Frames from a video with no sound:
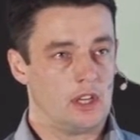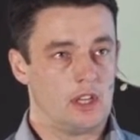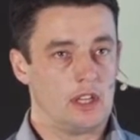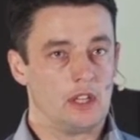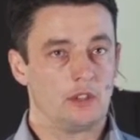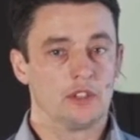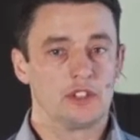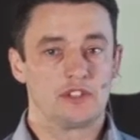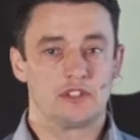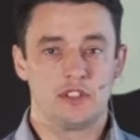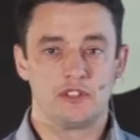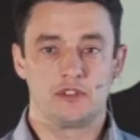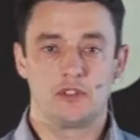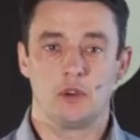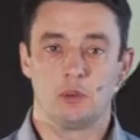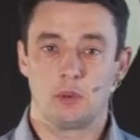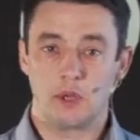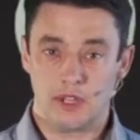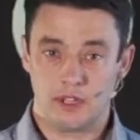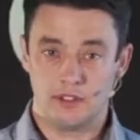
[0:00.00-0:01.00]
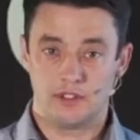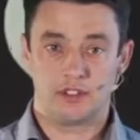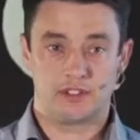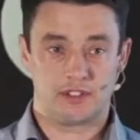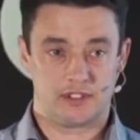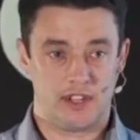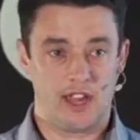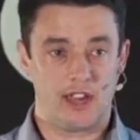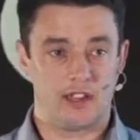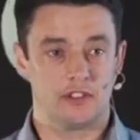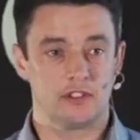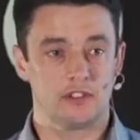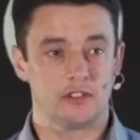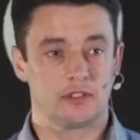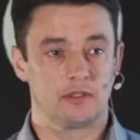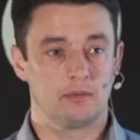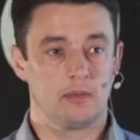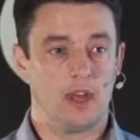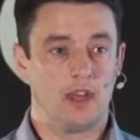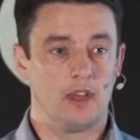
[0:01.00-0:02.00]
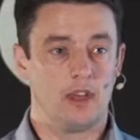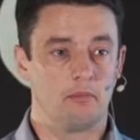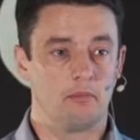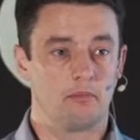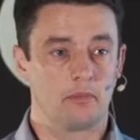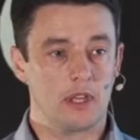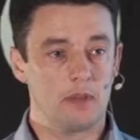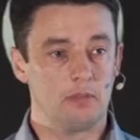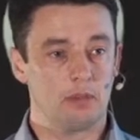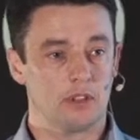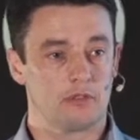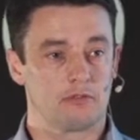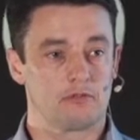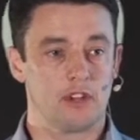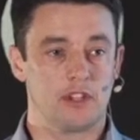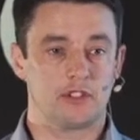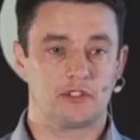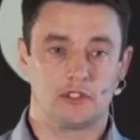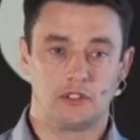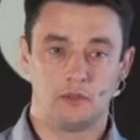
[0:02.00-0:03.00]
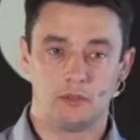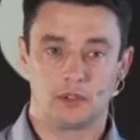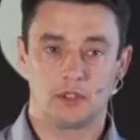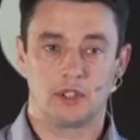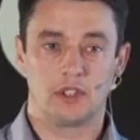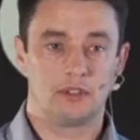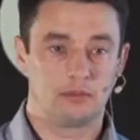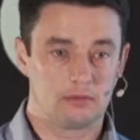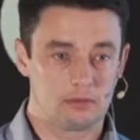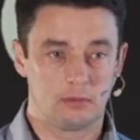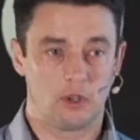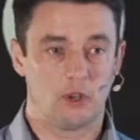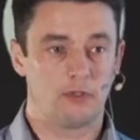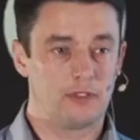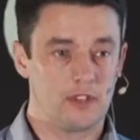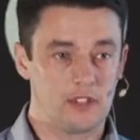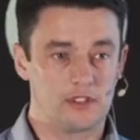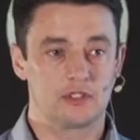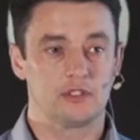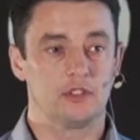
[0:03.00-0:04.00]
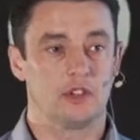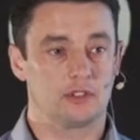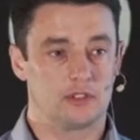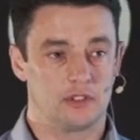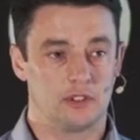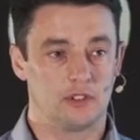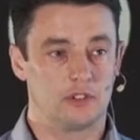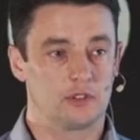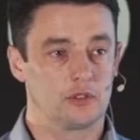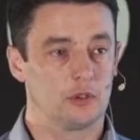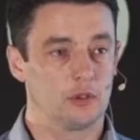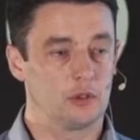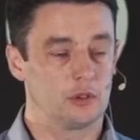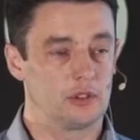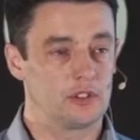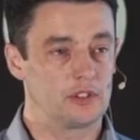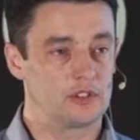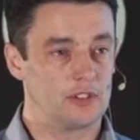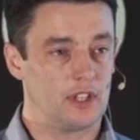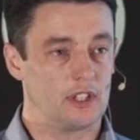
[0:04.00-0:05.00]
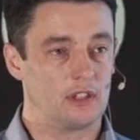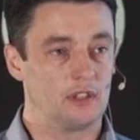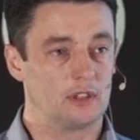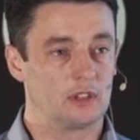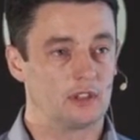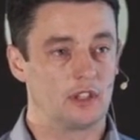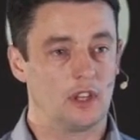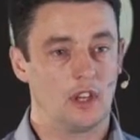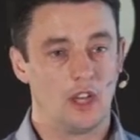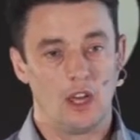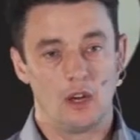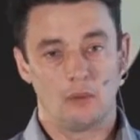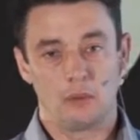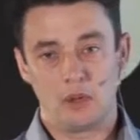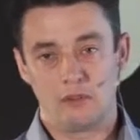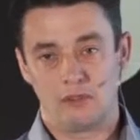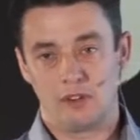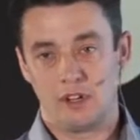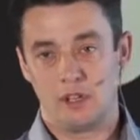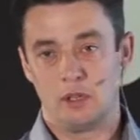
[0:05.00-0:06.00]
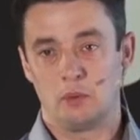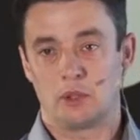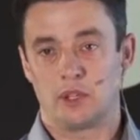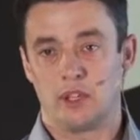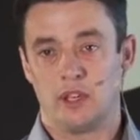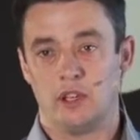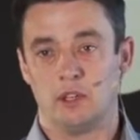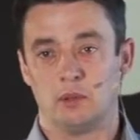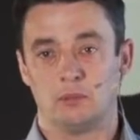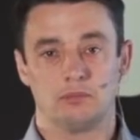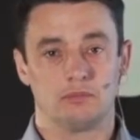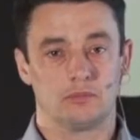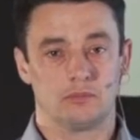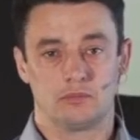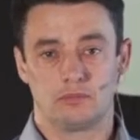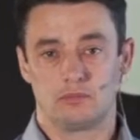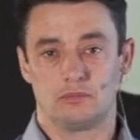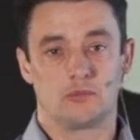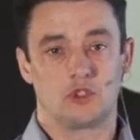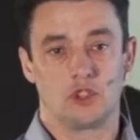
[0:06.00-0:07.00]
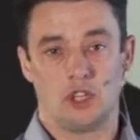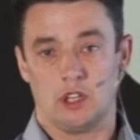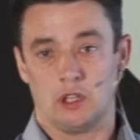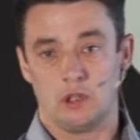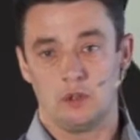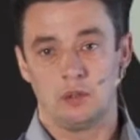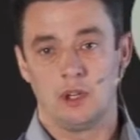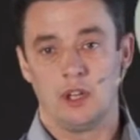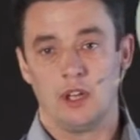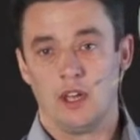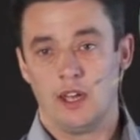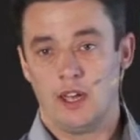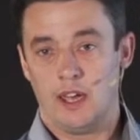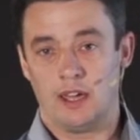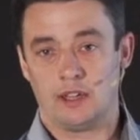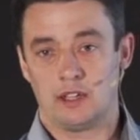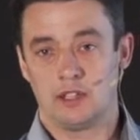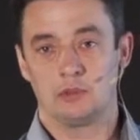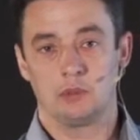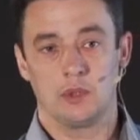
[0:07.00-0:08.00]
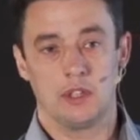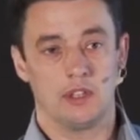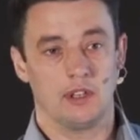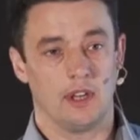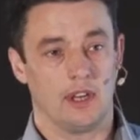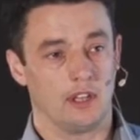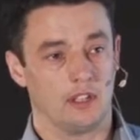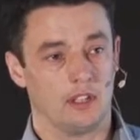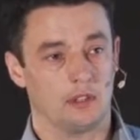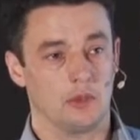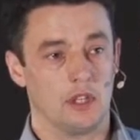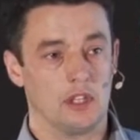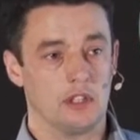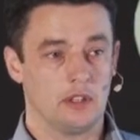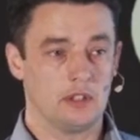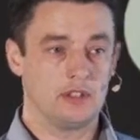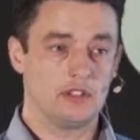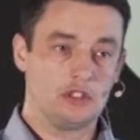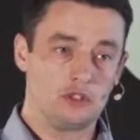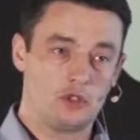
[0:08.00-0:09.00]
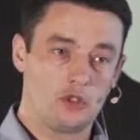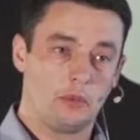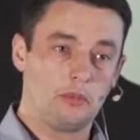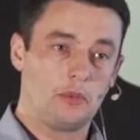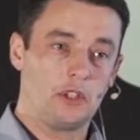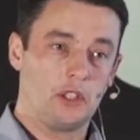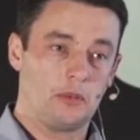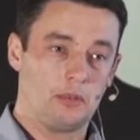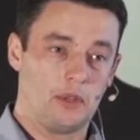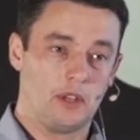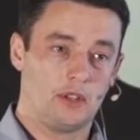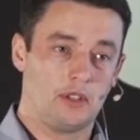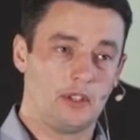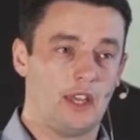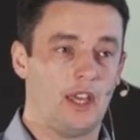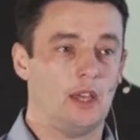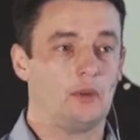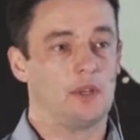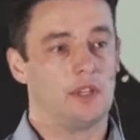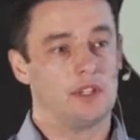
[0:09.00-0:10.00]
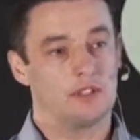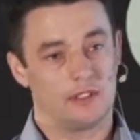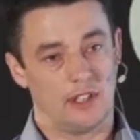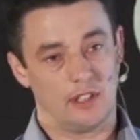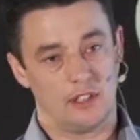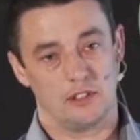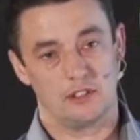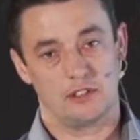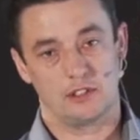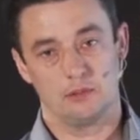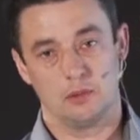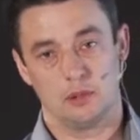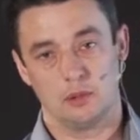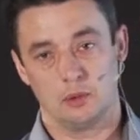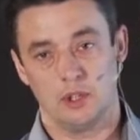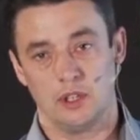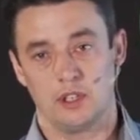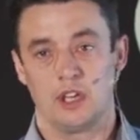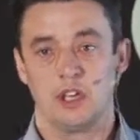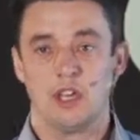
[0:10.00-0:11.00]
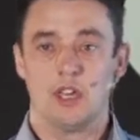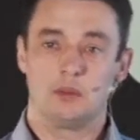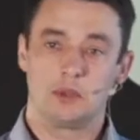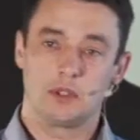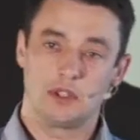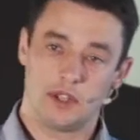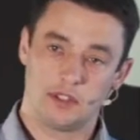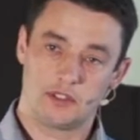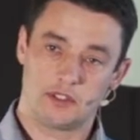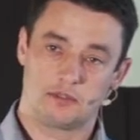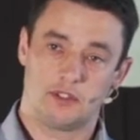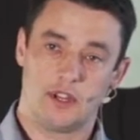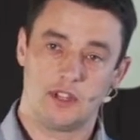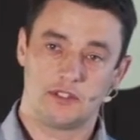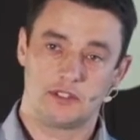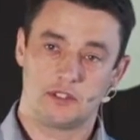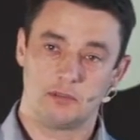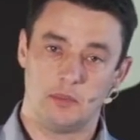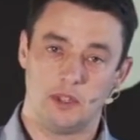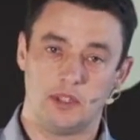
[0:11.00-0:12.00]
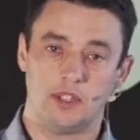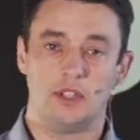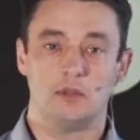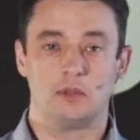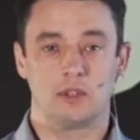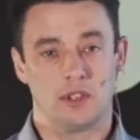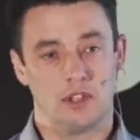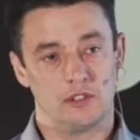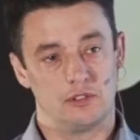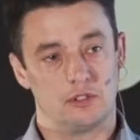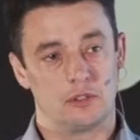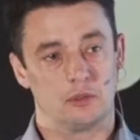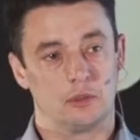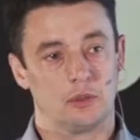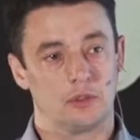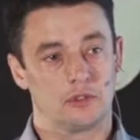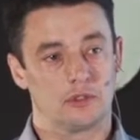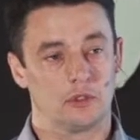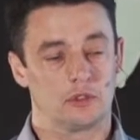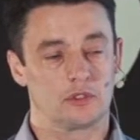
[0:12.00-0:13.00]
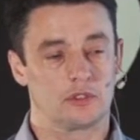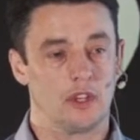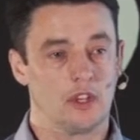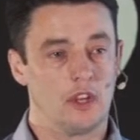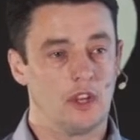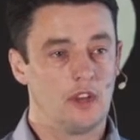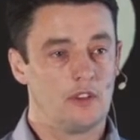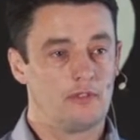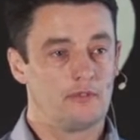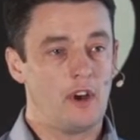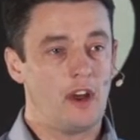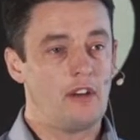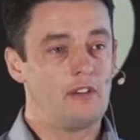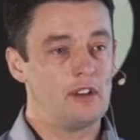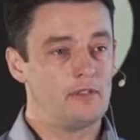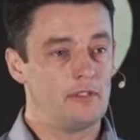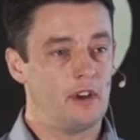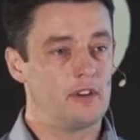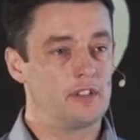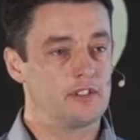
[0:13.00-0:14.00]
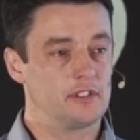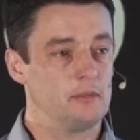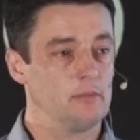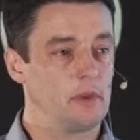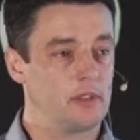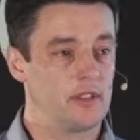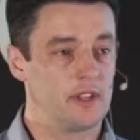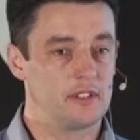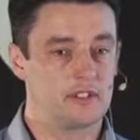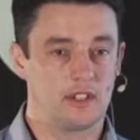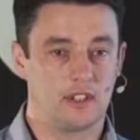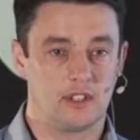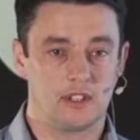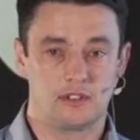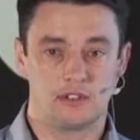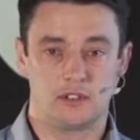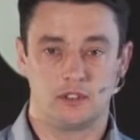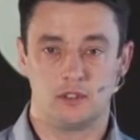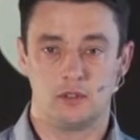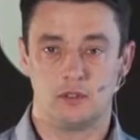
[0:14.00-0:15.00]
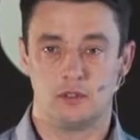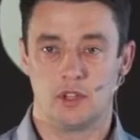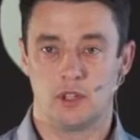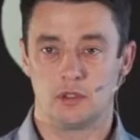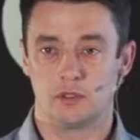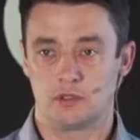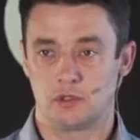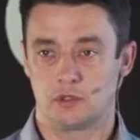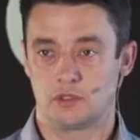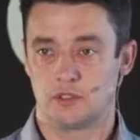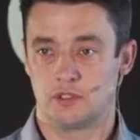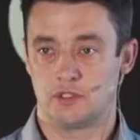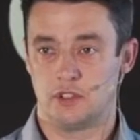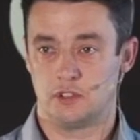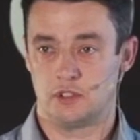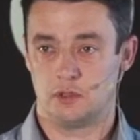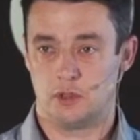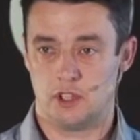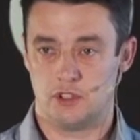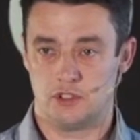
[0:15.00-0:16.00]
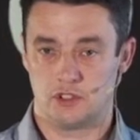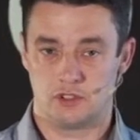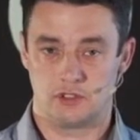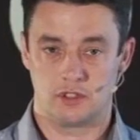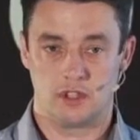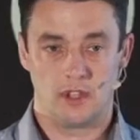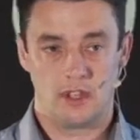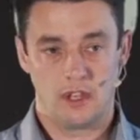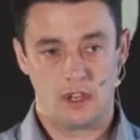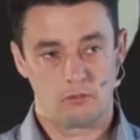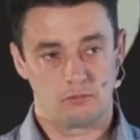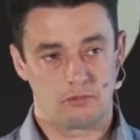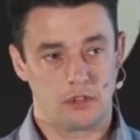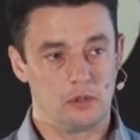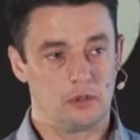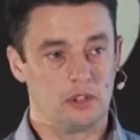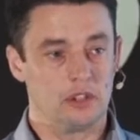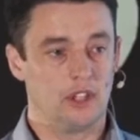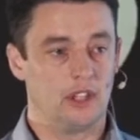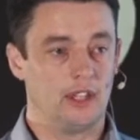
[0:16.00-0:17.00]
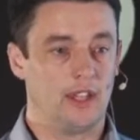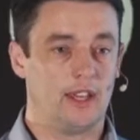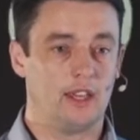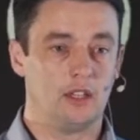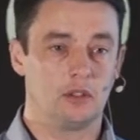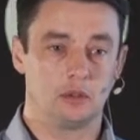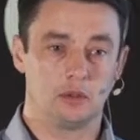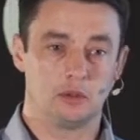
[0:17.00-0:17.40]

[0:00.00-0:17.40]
illnesses that we understand, people have rushed to my office, knocked on the door and said, look, we really want to help Joe. How can we, is his job going to be okay? We can take on some more work. We'd like to raise some money. We'd like to do all sorts. Very, very sympathetic to those sorts of situations. Broken a leg